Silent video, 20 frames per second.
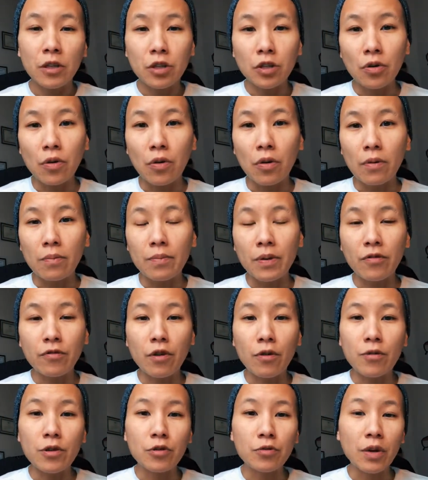So
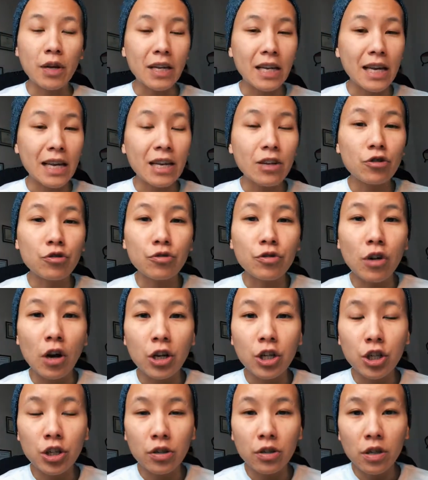before we do any
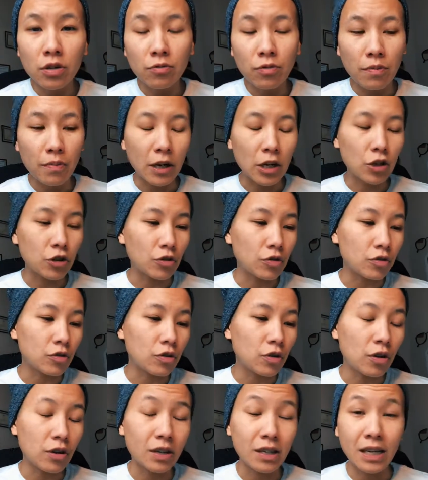introduction, we make sure the
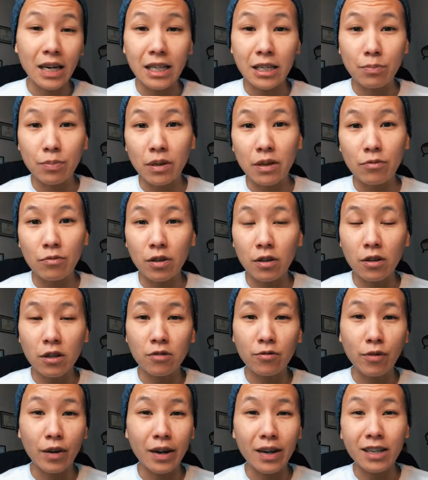dog has been with
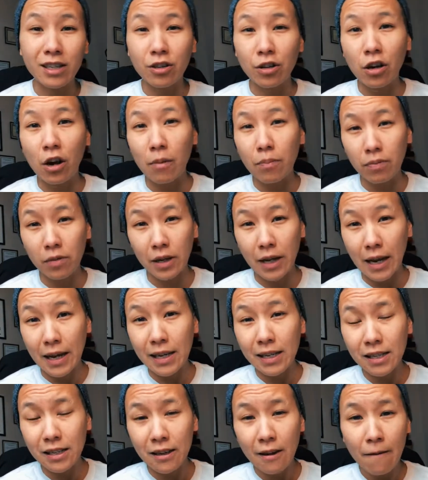us for at least a couple
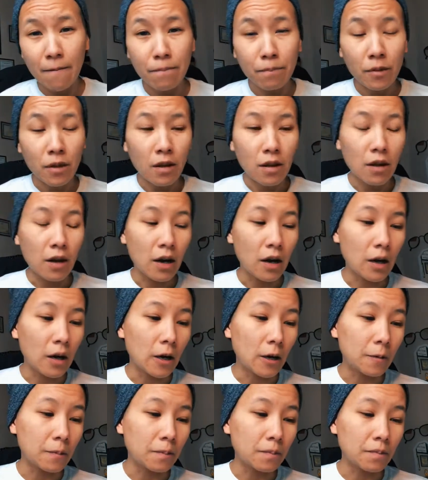days,
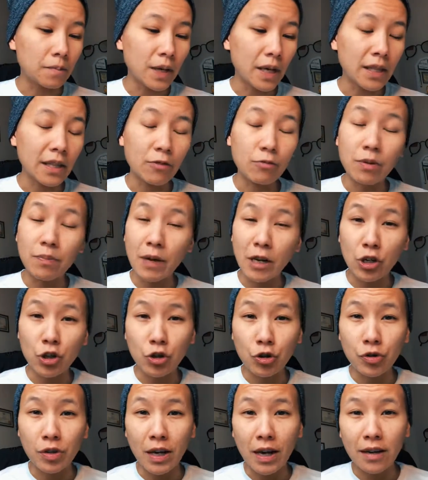and then we make
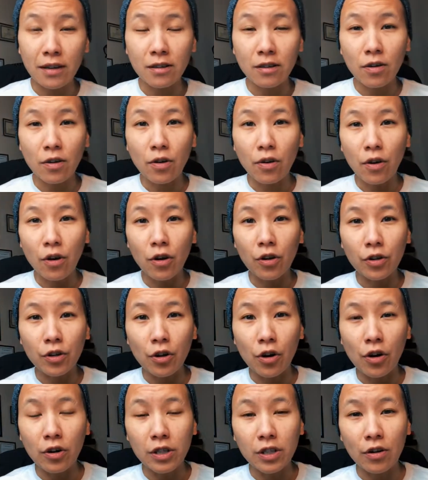sure that all
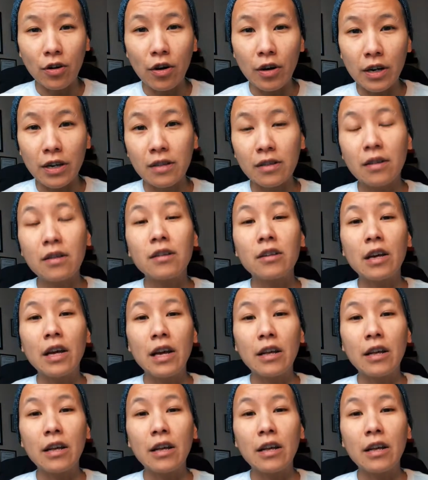dogs are in